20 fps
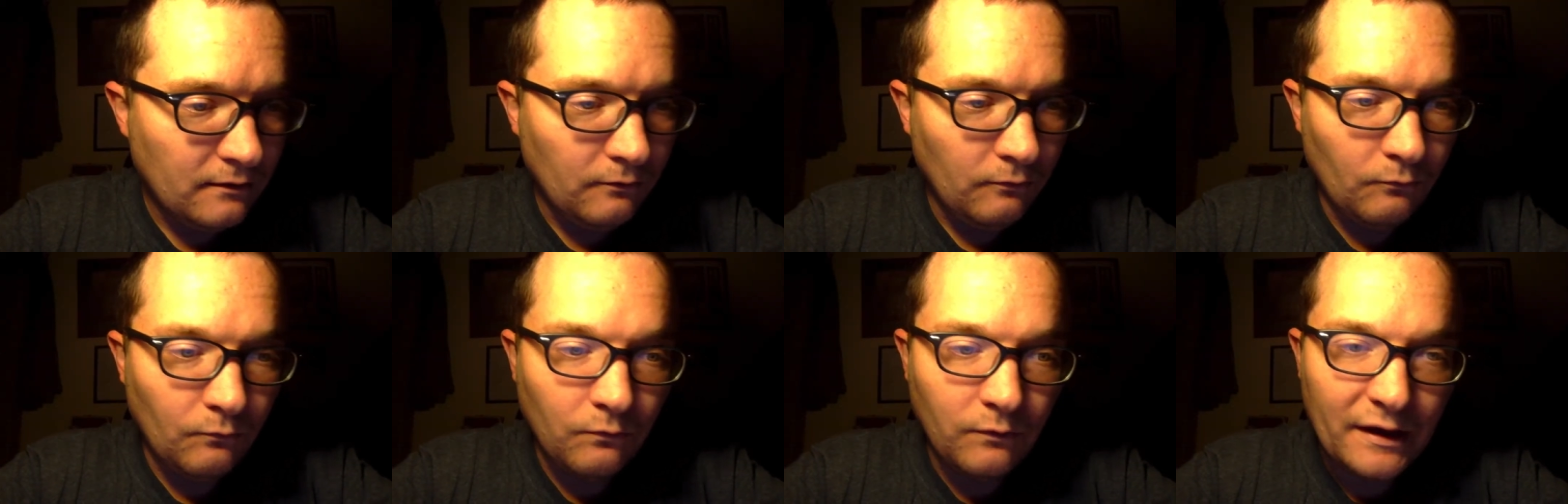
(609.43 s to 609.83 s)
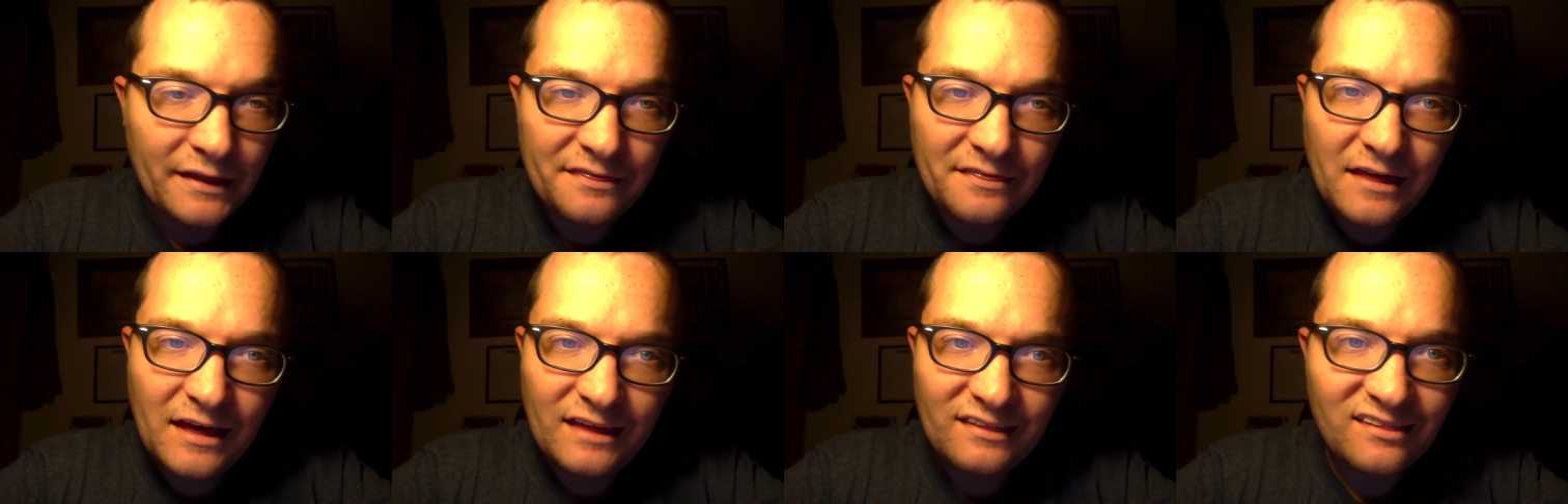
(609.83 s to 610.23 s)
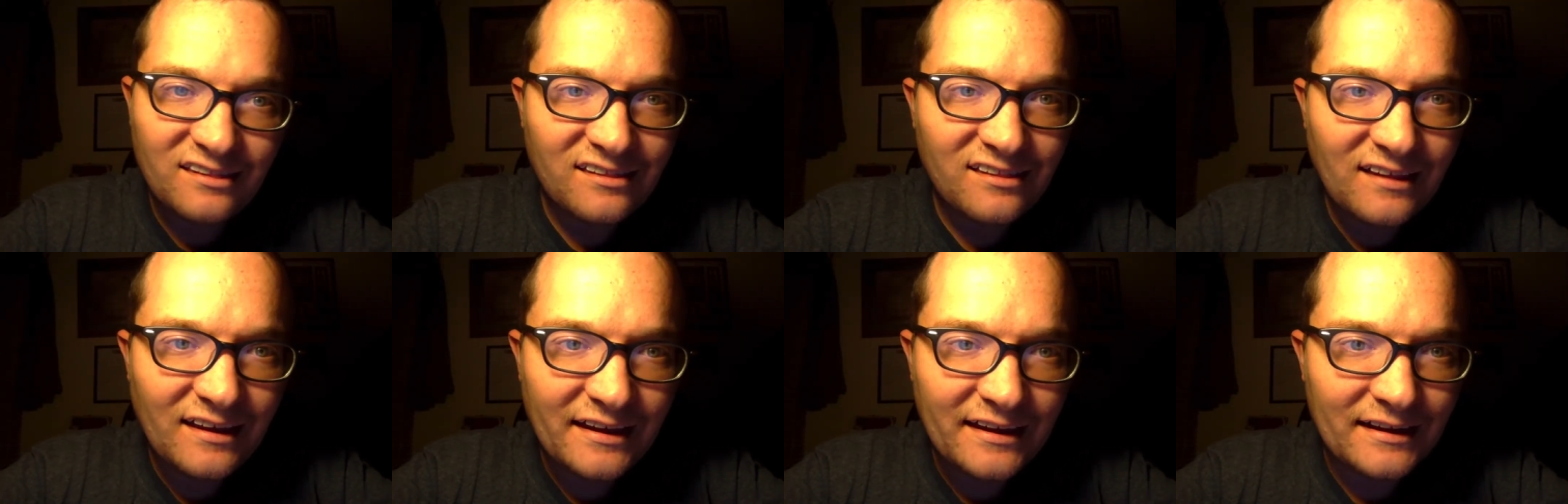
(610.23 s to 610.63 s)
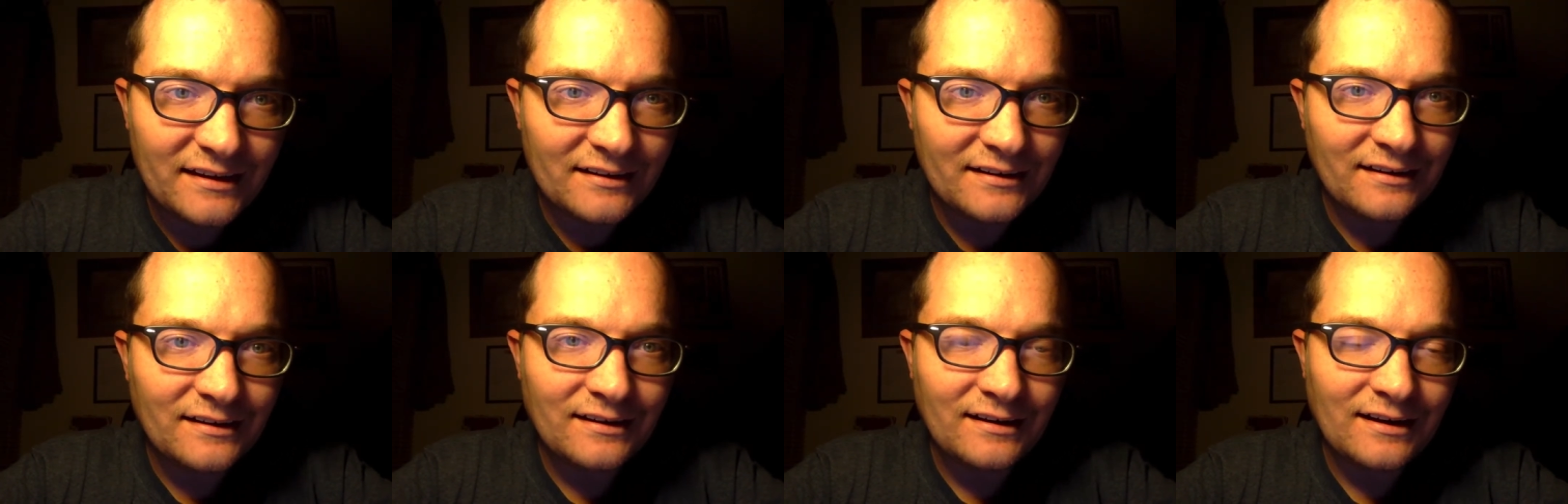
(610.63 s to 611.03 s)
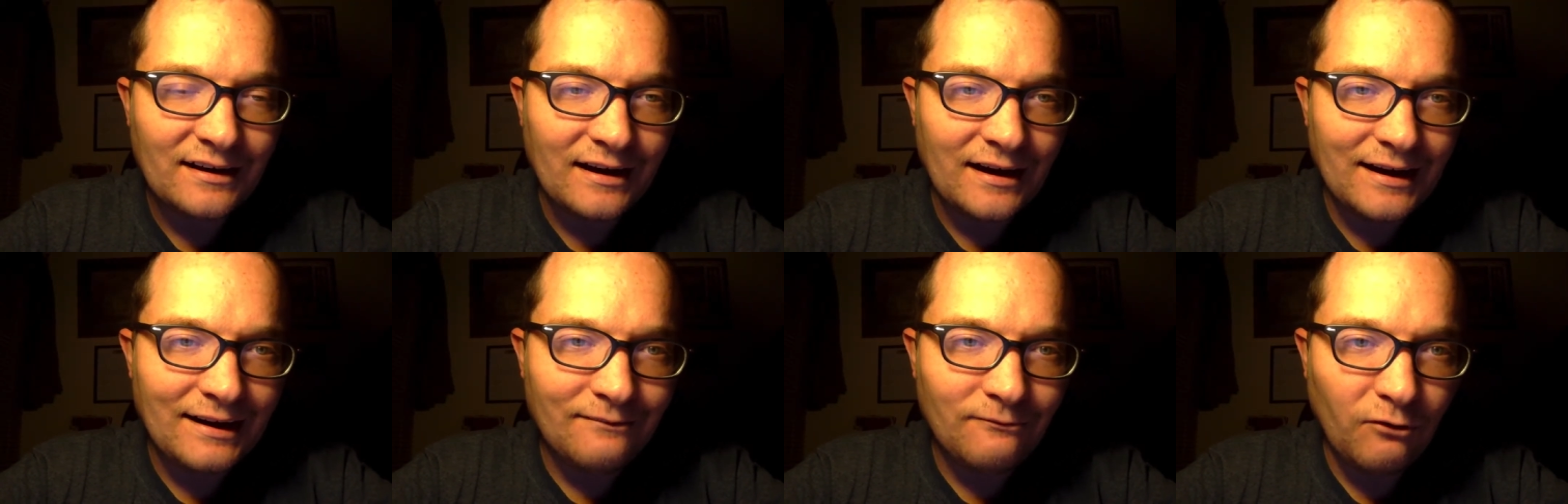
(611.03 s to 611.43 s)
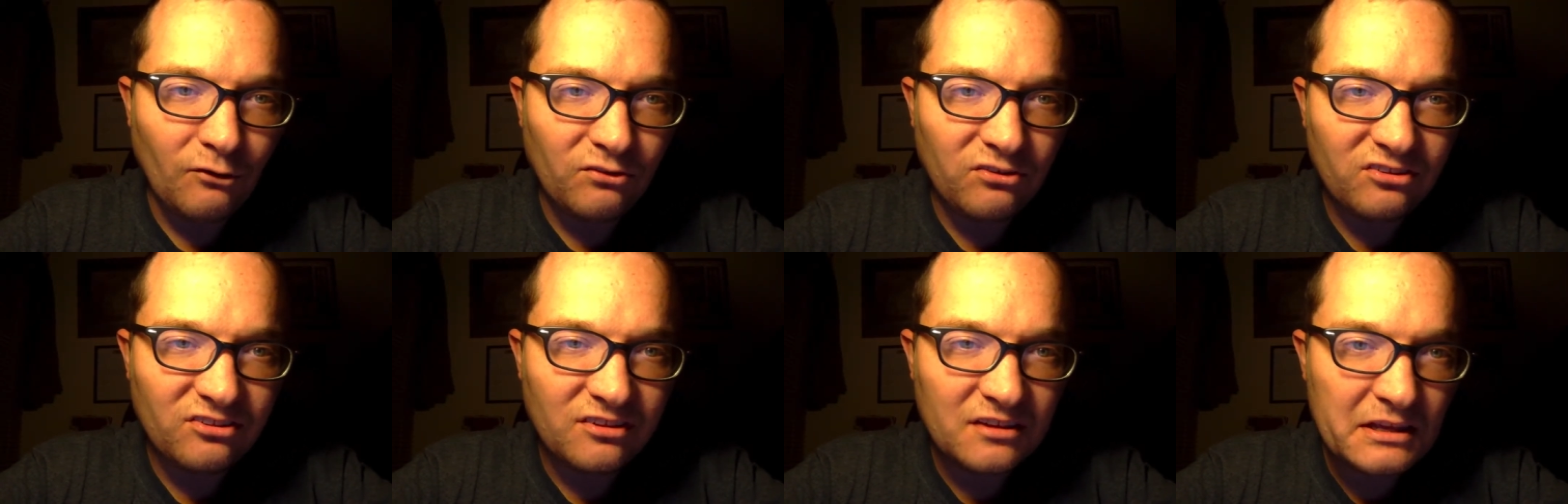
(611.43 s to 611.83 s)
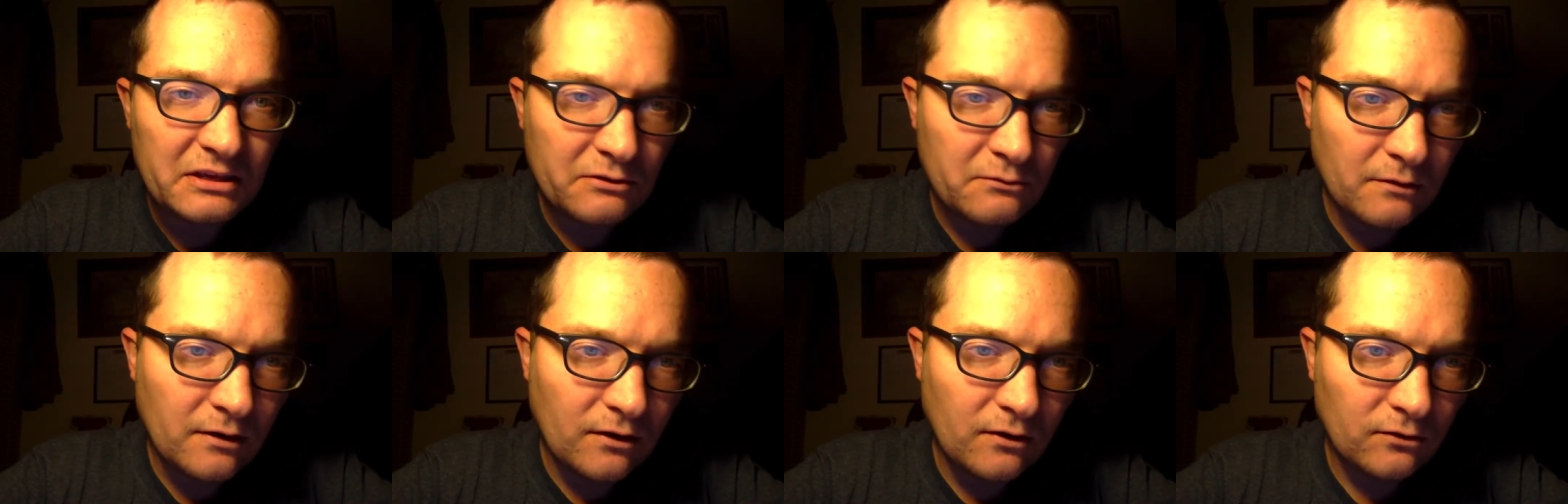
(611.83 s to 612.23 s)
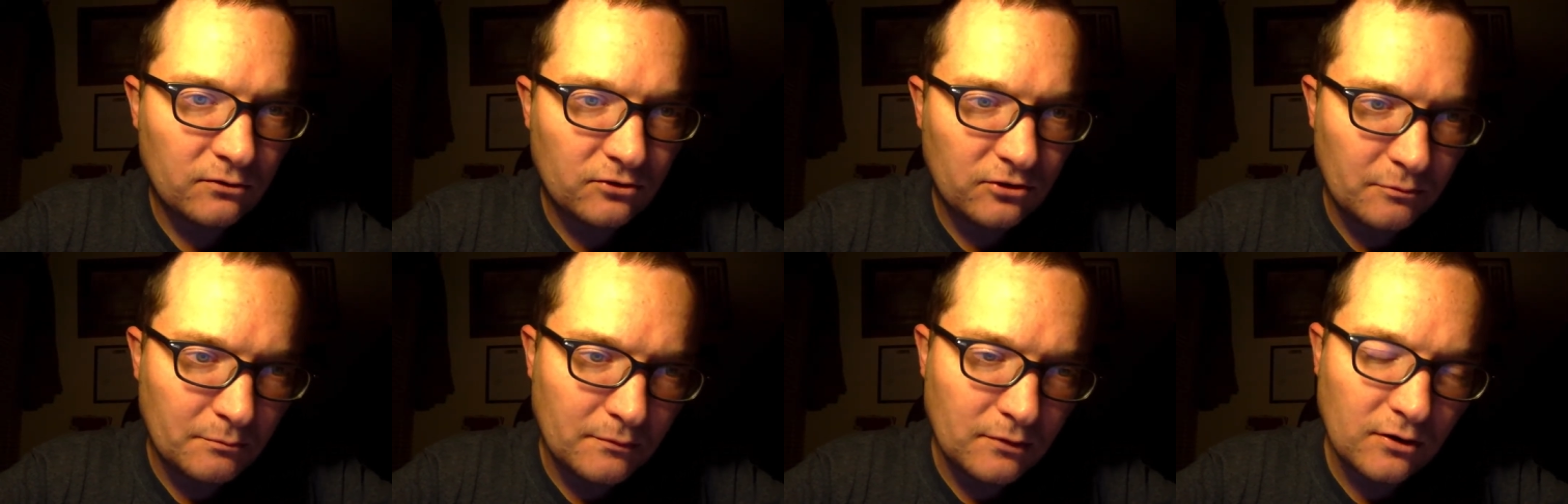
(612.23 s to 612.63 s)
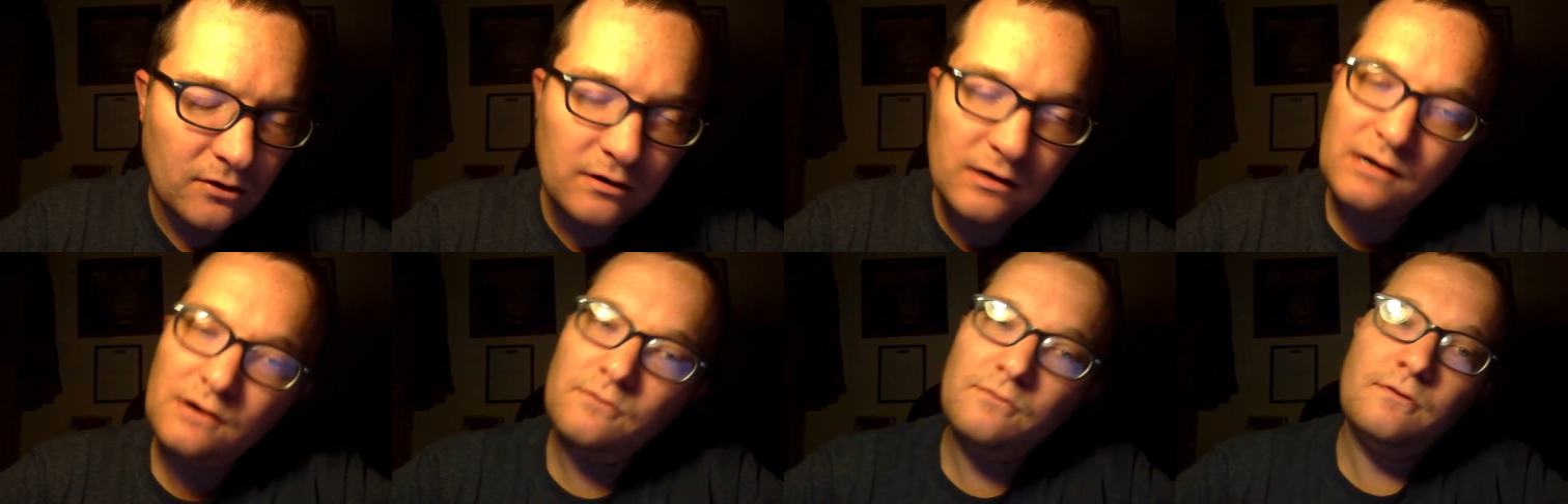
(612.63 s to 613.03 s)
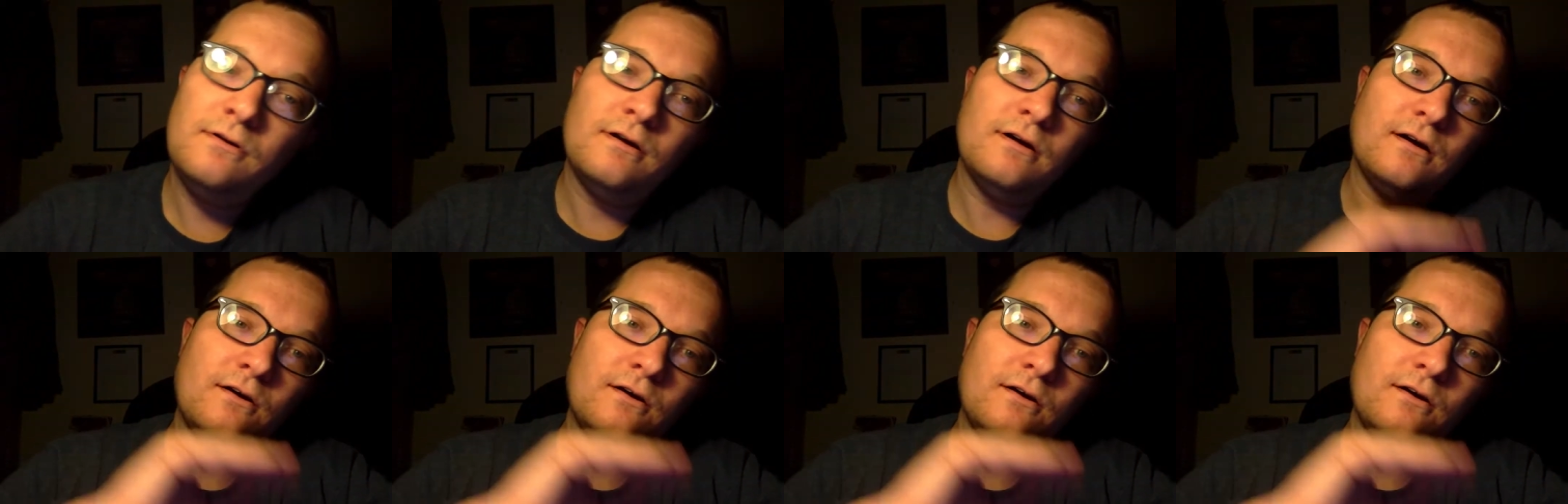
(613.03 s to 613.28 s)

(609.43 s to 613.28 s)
With that said, I will see you all tomorrow.